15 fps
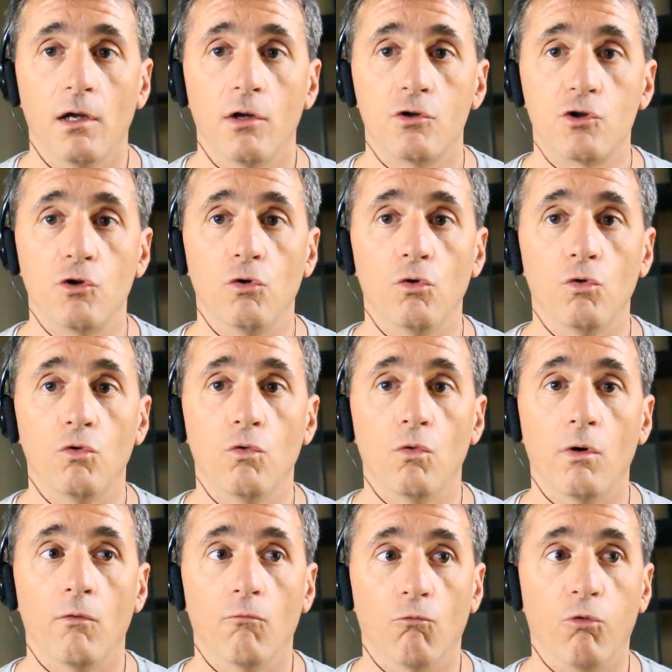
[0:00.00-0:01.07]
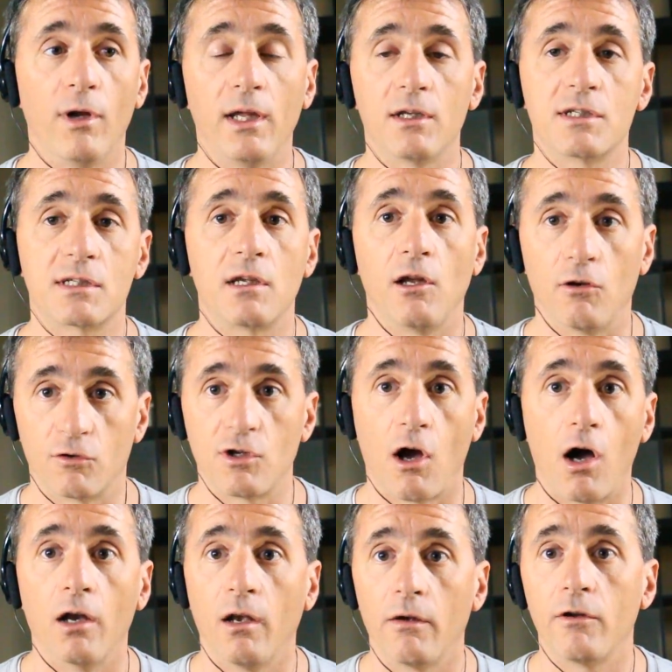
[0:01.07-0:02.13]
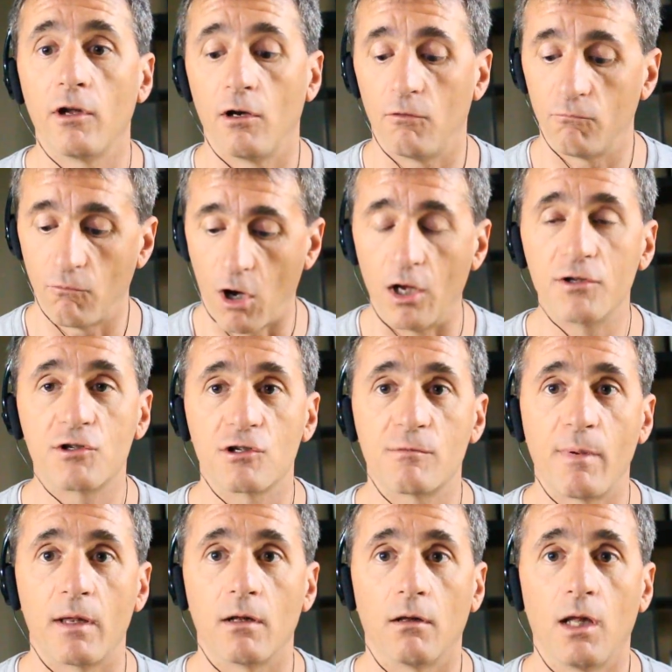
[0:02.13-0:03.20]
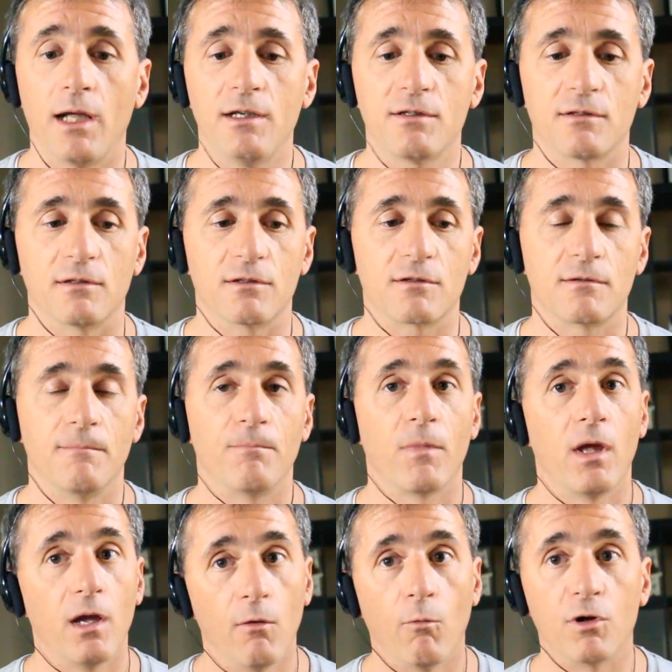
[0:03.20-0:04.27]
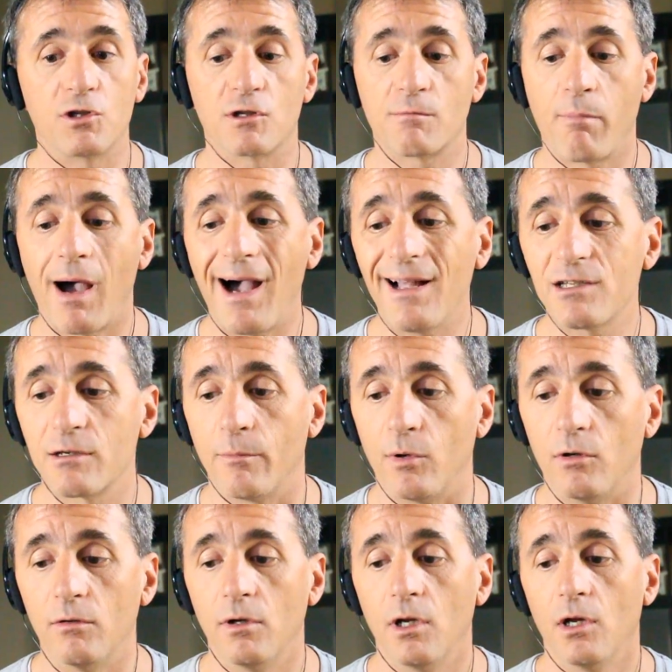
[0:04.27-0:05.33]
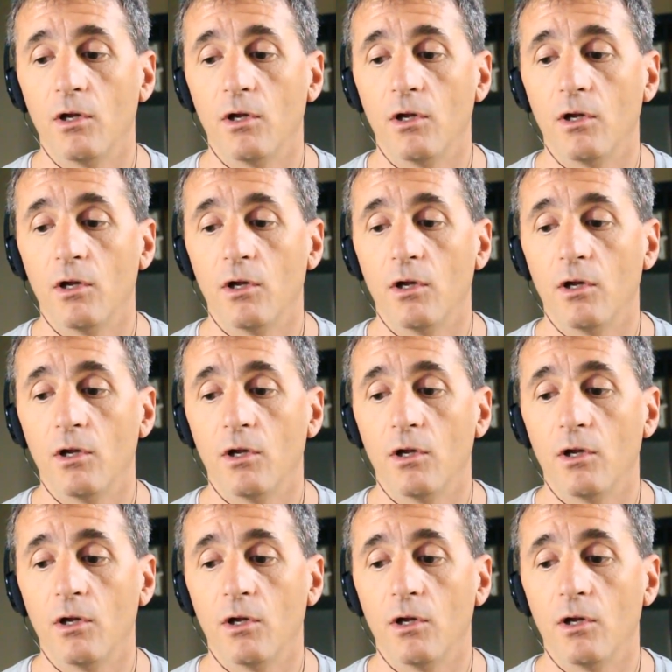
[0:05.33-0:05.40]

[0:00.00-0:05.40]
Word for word: to unsuspend the license, which is possible.